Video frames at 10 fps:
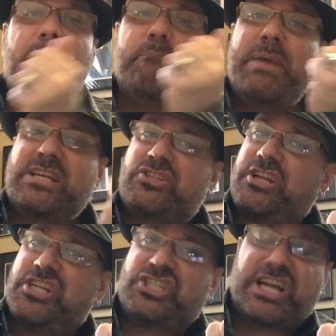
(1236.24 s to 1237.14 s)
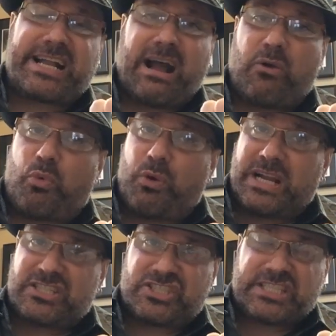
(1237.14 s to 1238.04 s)
Make sure you check out
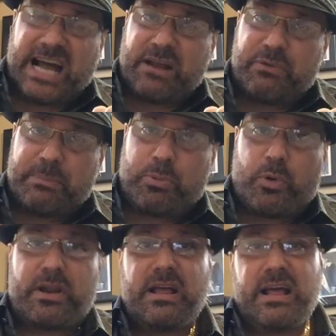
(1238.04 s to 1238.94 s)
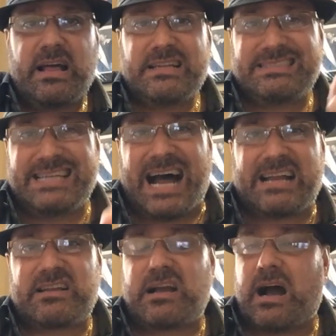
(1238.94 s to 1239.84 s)

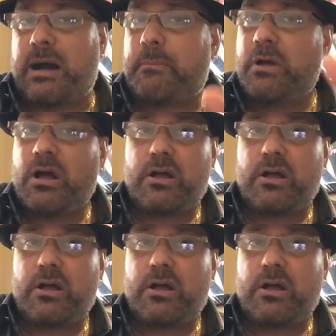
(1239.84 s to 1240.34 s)
ringsidereport.com,